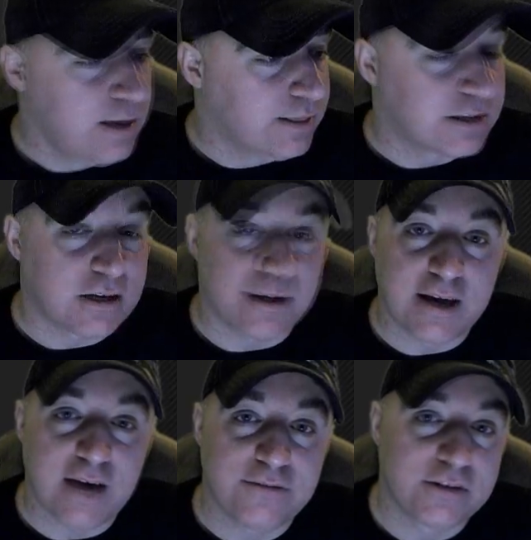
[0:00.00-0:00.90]
That's all I
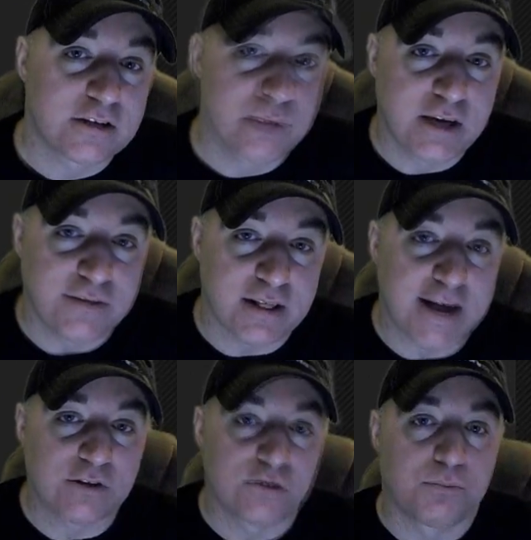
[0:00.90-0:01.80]
got for this week. If you
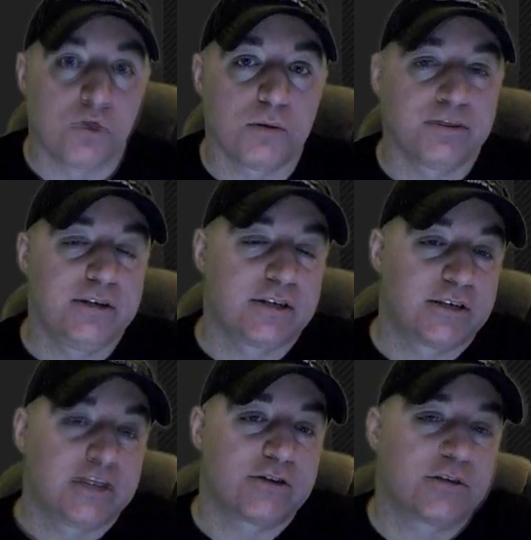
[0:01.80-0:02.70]
like this report, please
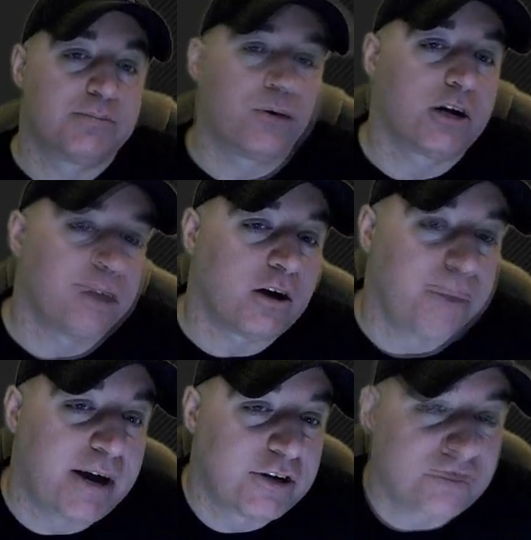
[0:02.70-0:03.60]
consider supporting me on
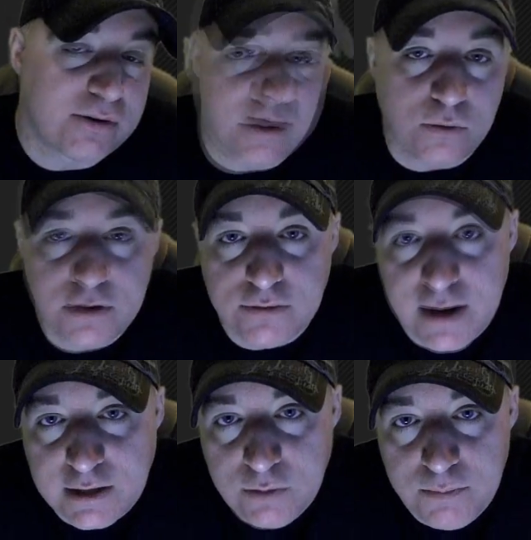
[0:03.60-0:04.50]
Patreon or
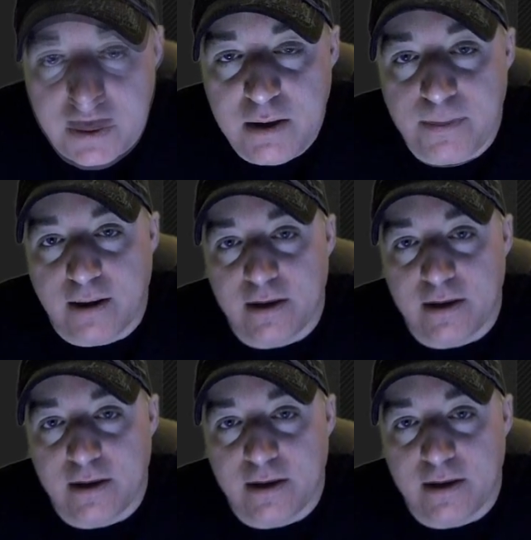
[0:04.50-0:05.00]
directly with PayPal.